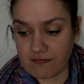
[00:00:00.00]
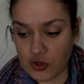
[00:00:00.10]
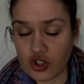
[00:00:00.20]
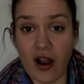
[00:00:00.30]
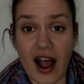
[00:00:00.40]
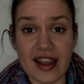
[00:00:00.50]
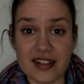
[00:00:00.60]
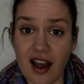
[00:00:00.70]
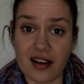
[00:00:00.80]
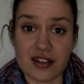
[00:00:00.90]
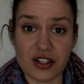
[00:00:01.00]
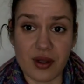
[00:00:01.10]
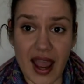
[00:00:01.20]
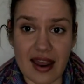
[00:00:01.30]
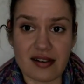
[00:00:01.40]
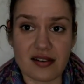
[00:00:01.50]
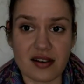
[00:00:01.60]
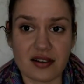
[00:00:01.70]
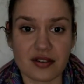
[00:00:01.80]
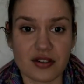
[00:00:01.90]
try as hard as you can
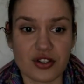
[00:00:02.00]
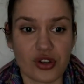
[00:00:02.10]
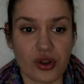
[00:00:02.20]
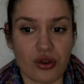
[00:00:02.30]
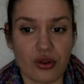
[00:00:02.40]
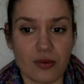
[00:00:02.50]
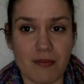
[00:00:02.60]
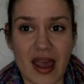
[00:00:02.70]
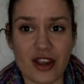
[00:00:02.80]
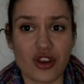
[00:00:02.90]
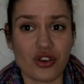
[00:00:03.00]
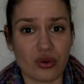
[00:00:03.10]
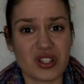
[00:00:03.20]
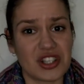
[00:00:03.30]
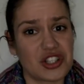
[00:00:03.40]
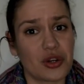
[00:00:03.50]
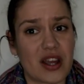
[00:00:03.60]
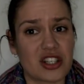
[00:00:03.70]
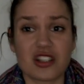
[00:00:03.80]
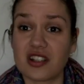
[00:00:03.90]
to make your
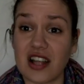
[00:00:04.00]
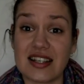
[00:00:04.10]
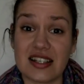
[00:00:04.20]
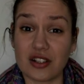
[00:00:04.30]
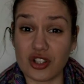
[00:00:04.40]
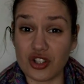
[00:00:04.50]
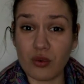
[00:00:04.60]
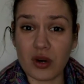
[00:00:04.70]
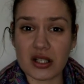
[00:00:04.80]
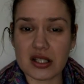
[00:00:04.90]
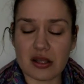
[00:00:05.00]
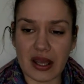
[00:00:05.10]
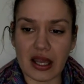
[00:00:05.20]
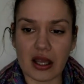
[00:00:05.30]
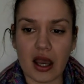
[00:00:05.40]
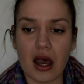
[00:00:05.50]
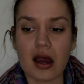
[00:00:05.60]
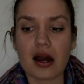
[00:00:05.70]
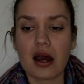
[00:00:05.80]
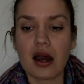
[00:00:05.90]
situation as ideal as you want it to be,
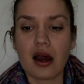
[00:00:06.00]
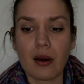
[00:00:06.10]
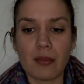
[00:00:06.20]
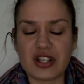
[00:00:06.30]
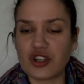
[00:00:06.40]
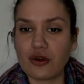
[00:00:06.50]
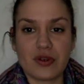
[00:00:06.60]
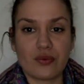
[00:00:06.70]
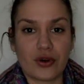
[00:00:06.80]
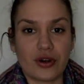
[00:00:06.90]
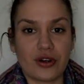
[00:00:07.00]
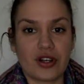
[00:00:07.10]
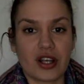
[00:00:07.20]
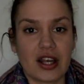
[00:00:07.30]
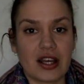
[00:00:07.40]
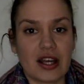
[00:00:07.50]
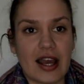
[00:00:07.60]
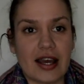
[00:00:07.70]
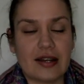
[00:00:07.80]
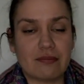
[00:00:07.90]
but don't be rude
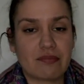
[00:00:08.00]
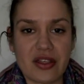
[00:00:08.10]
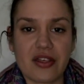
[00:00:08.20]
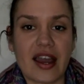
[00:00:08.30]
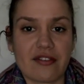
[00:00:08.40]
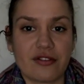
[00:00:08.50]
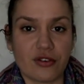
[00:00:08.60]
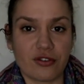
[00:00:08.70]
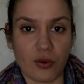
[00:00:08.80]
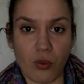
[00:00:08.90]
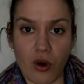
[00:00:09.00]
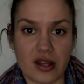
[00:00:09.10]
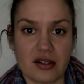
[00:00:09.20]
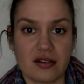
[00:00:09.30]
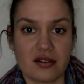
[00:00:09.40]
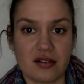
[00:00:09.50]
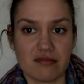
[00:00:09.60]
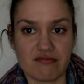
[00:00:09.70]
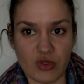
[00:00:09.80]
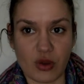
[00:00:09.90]
and be thankful for what
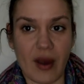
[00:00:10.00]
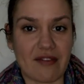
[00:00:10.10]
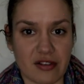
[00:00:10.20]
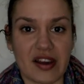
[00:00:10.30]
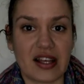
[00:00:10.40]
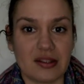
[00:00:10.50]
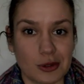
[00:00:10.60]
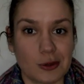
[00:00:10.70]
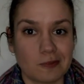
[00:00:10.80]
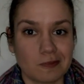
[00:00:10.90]
you have available,